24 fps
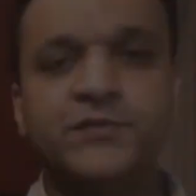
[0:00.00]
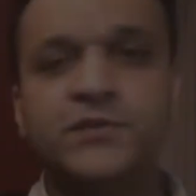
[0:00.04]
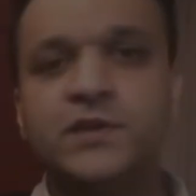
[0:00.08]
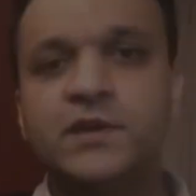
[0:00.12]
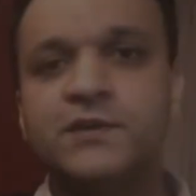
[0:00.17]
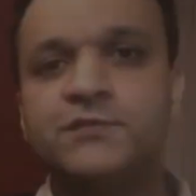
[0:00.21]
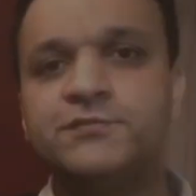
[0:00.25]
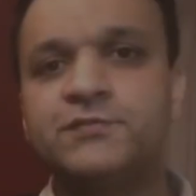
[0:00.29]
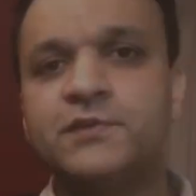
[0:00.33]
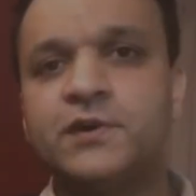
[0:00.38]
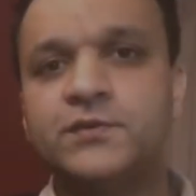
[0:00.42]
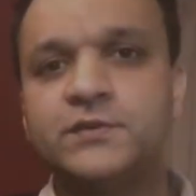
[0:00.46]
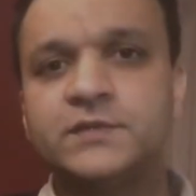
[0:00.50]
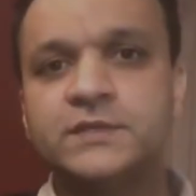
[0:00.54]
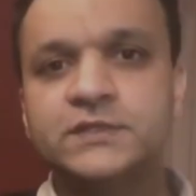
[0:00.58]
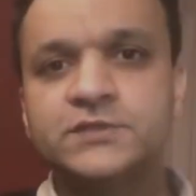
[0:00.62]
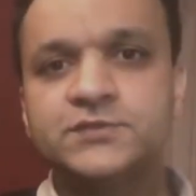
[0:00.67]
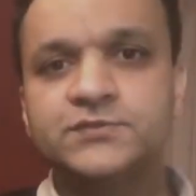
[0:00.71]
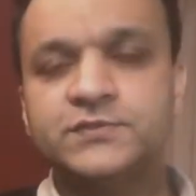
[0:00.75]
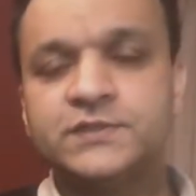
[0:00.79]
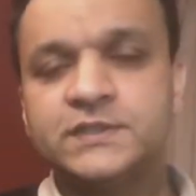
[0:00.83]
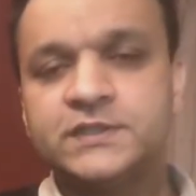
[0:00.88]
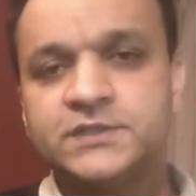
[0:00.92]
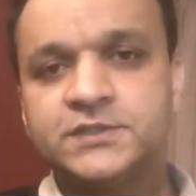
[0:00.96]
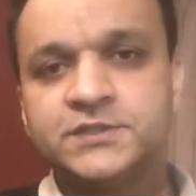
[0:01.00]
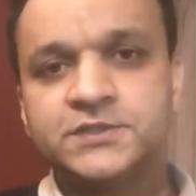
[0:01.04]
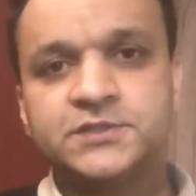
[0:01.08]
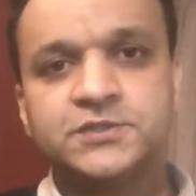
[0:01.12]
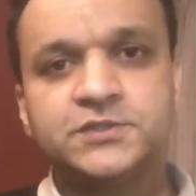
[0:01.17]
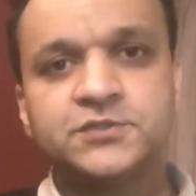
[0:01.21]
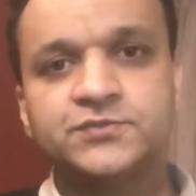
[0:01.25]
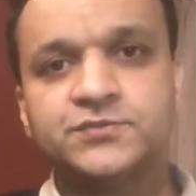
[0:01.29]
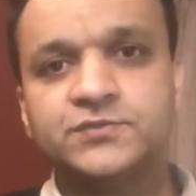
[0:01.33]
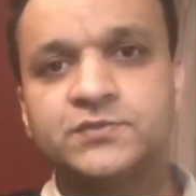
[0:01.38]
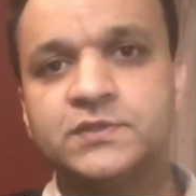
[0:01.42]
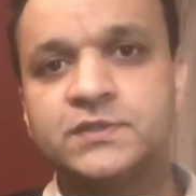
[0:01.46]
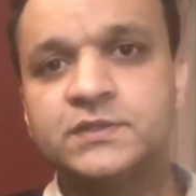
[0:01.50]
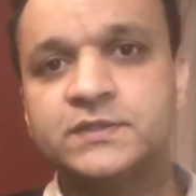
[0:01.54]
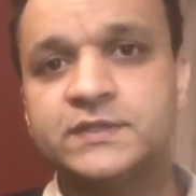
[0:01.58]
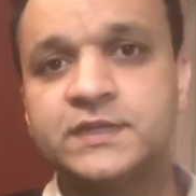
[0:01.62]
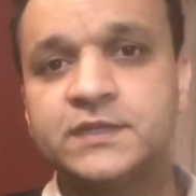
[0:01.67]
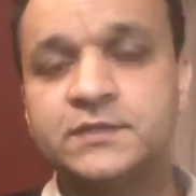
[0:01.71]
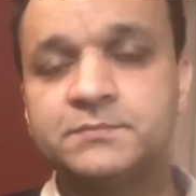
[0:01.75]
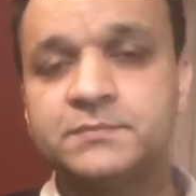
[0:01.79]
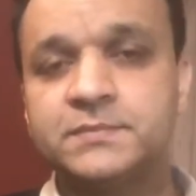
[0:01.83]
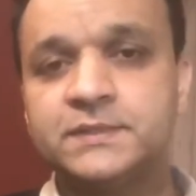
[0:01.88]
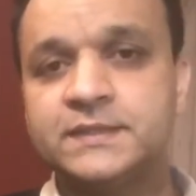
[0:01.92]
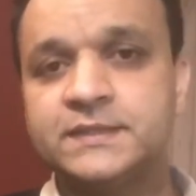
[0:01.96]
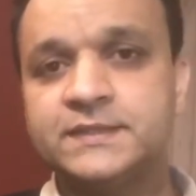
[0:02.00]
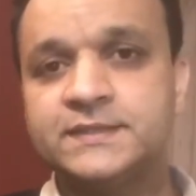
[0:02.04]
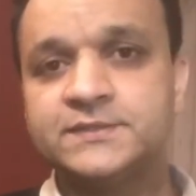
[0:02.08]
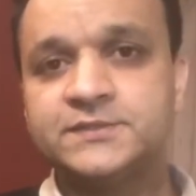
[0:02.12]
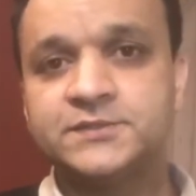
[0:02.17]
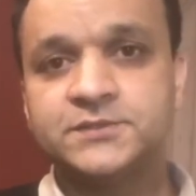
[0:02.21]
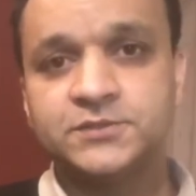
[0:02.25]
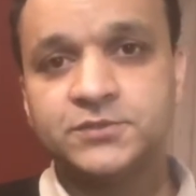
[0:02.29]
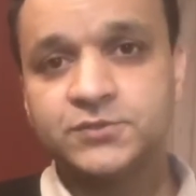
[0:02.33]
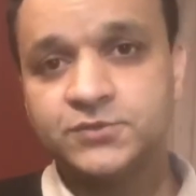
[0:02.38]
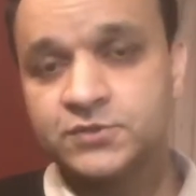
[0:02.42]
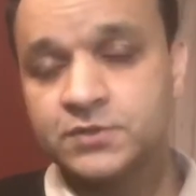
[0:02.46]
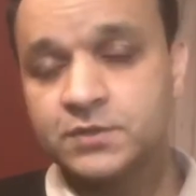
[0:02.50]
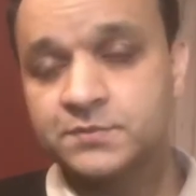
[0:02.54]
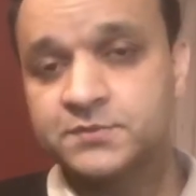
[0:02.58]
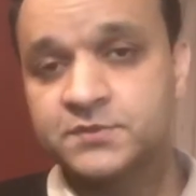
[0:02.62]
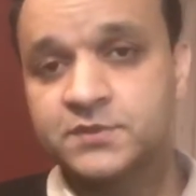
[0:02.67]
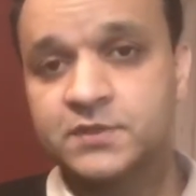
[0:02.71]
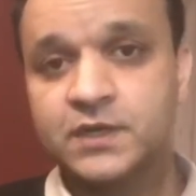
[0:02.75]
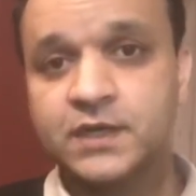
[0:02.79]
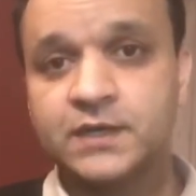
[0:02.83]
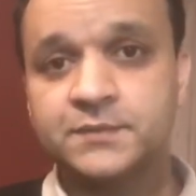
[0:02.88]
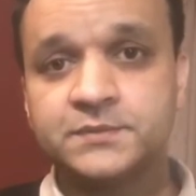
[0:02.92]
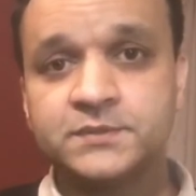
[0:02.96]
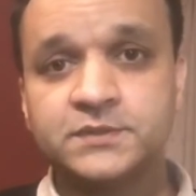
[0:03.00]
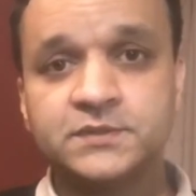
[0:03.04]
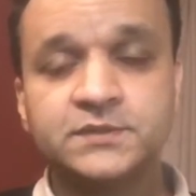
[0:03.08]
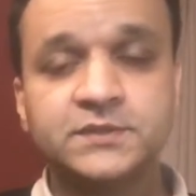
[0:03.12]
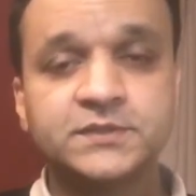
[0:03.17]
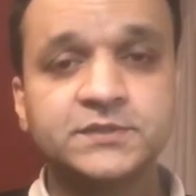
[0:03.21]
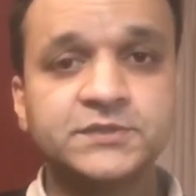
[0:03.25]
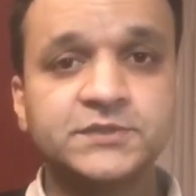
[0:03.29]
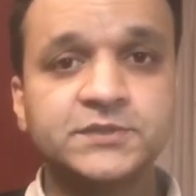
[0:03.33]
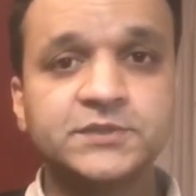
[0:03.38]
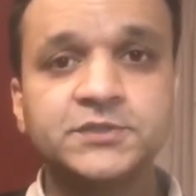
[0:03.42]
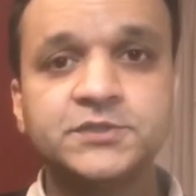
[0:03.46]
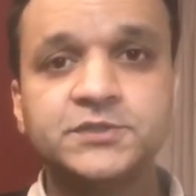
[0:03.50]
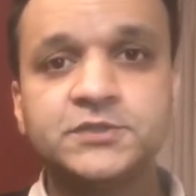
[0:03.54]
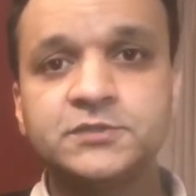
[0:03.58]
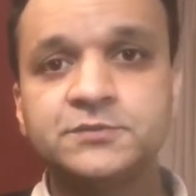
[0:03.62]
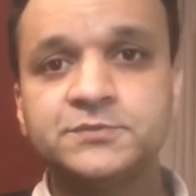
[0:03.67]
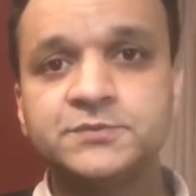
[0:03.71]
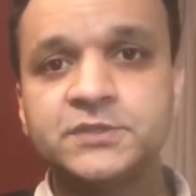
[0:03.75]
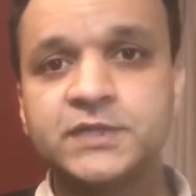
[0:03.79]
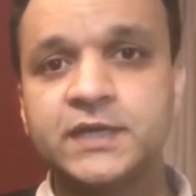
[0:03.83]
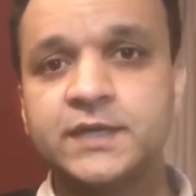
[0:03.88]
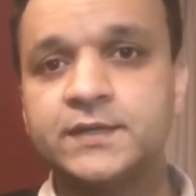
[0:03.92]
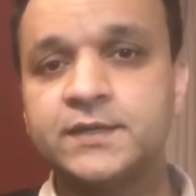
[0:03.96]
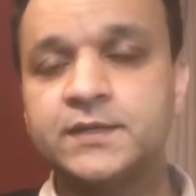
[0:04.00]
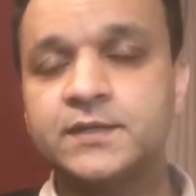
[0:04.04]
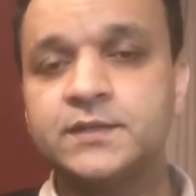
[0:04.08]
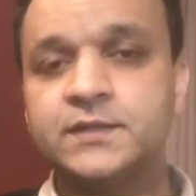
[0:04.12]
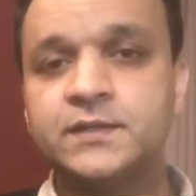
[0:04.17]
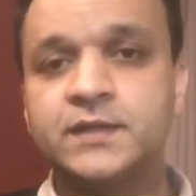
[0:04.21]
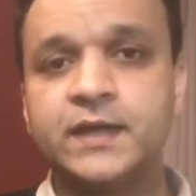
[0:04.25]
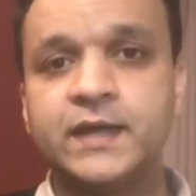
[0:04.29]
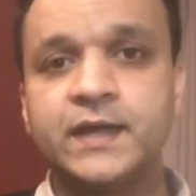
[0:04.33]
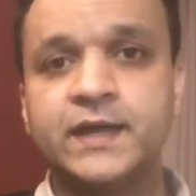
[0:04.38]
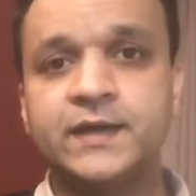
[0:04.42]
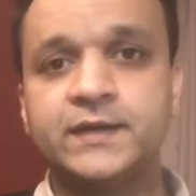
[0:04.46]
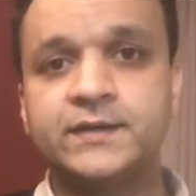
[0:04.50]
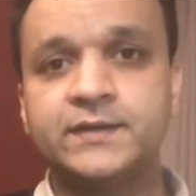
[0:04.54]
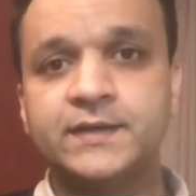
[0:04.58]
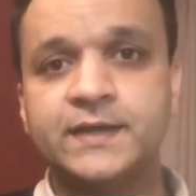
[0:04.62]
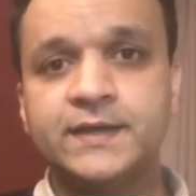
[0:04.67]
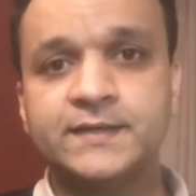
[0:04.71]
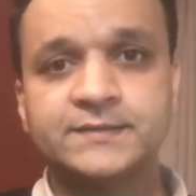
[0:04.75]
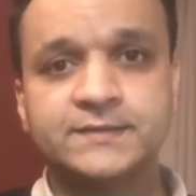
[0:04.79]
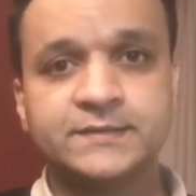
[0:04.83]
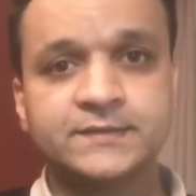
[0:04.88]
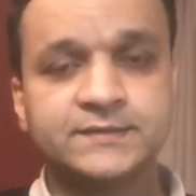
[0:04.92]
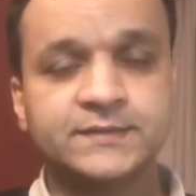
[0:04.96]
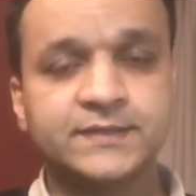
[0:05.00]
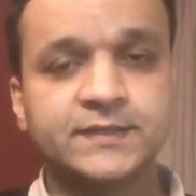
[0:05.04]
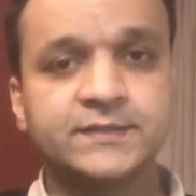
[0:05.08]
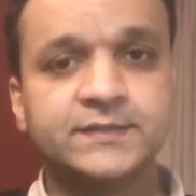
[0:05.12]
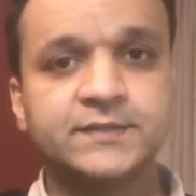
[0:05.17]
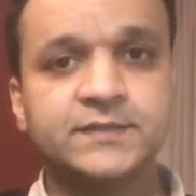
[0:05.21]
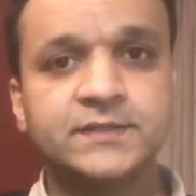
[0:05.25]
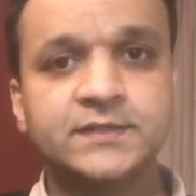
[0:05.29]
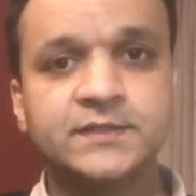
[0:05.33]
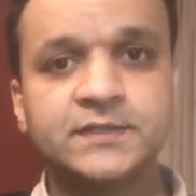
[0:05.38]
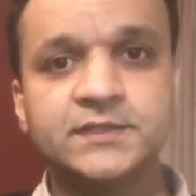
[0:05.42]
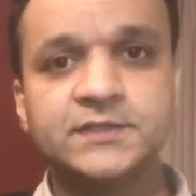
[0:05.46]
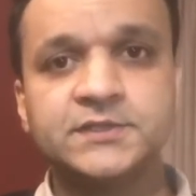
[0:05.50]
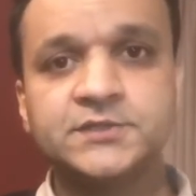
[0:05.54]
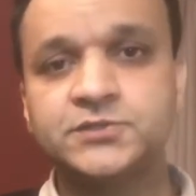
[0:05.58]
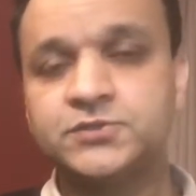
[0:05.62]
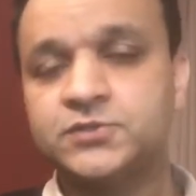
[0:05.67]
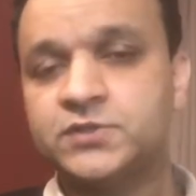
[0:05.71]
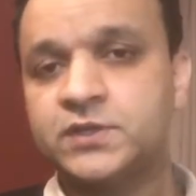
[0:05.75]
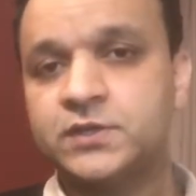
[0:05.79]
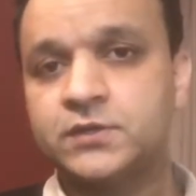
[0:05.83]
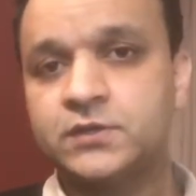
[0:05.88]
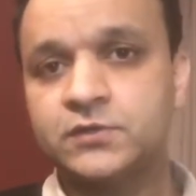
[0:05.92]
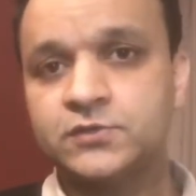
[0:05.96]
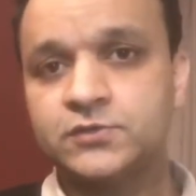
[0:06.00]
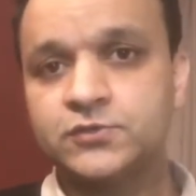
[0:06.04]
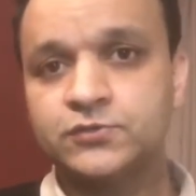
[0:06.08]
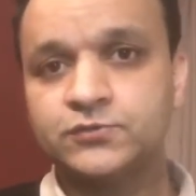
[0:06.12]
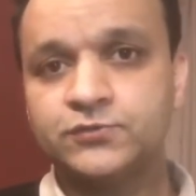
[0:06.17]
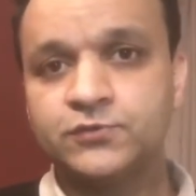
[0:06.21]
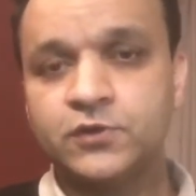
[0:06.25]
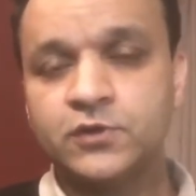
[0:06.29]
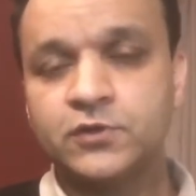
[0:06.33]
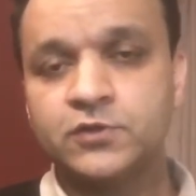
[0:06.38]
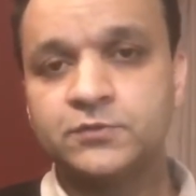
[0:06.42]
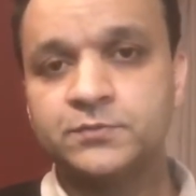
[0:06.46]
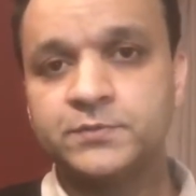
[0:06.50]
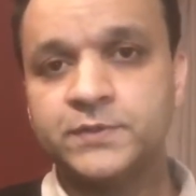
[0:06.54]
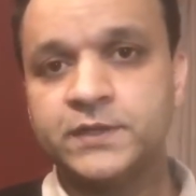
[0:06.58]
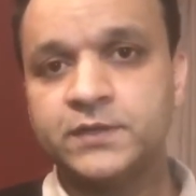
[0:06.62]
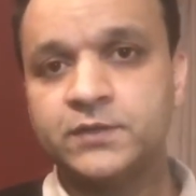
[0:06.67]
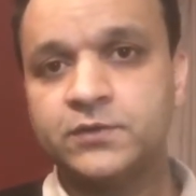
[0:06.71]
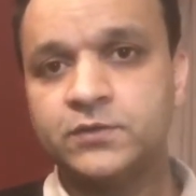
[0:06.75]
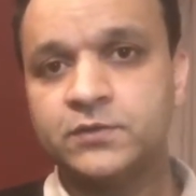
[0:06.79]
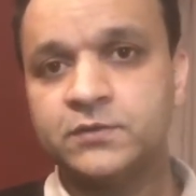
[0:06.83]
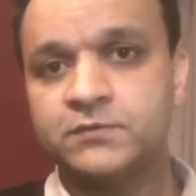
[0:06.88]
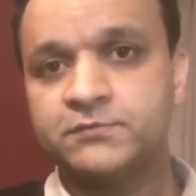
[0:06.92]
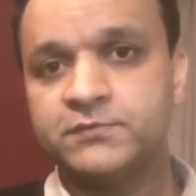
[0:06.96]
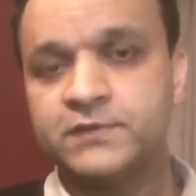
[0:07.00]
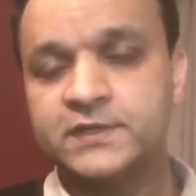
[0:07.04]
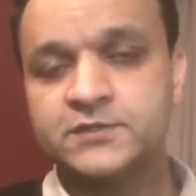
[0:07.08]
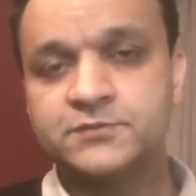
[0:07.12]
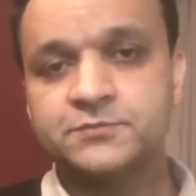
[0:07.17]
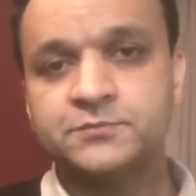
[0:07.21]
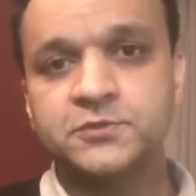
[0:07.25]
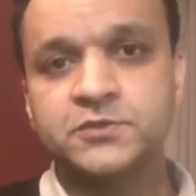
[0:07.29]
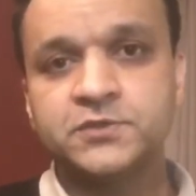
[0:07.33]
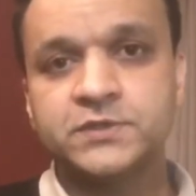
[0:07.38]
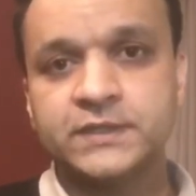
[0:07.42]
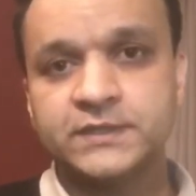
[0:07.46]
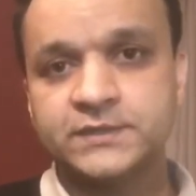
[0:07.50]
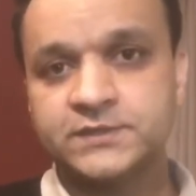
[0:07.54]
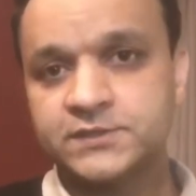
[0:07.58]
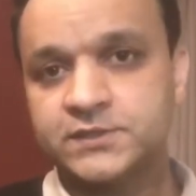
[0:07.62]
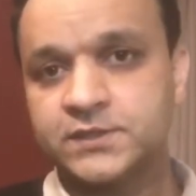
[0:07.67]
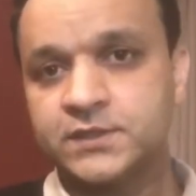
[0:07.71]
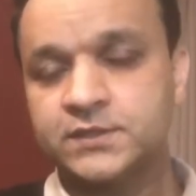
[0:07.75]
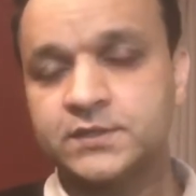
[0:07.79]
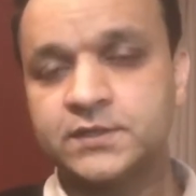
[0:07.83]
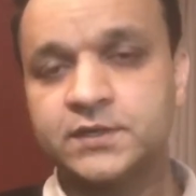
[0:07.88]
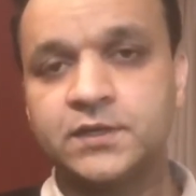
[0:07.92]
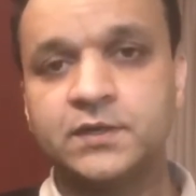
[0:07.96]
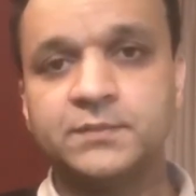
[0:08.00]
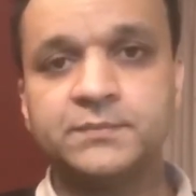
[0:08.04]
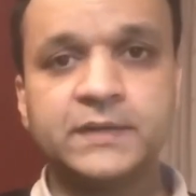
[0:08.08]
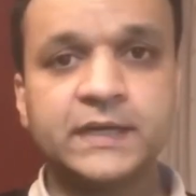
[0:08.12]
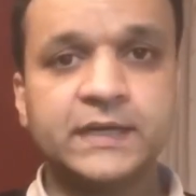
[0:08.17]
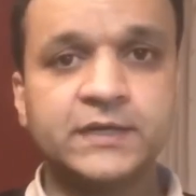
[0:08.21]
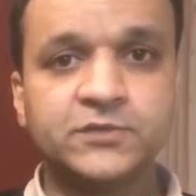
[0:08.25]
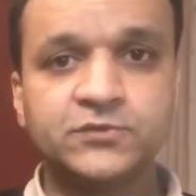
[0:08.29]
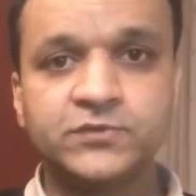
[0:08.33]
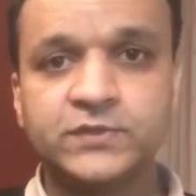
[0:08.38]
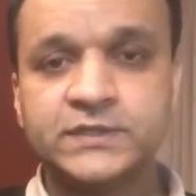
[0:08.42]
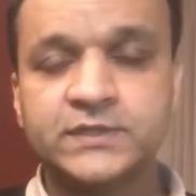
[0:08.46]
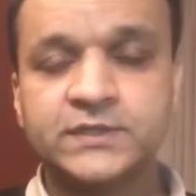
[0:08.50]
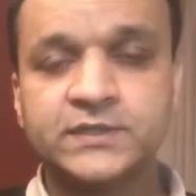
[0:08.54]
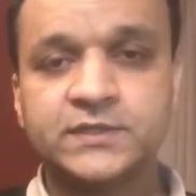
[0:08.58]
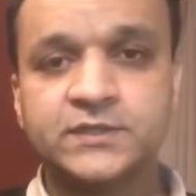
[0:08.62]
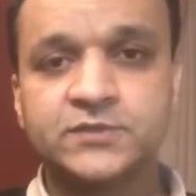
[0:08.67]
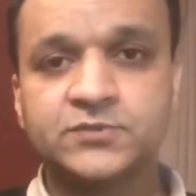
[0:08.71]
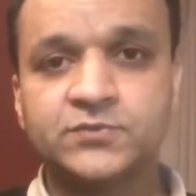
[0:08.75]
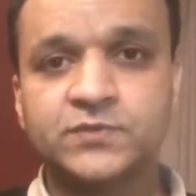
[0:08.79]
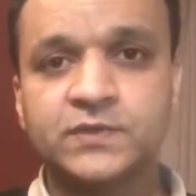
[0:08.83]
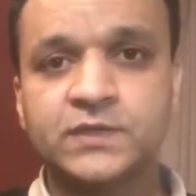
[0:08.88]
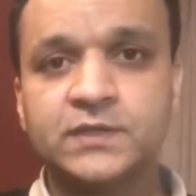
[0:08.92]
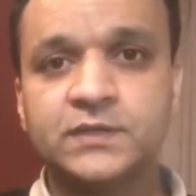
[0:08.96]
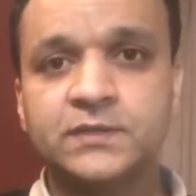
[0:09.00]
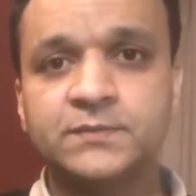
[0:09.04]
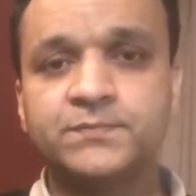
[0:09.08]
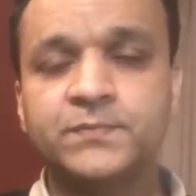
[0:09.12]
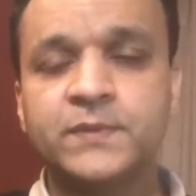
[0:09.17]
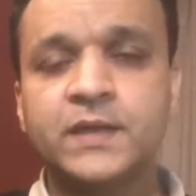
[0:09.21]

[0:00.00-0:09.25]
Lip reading: you have found this video useful, then please do subscribe to this YouTube channel. And as I said earlier, you can also follow me on Facebook, Instagram, and Twitter as well.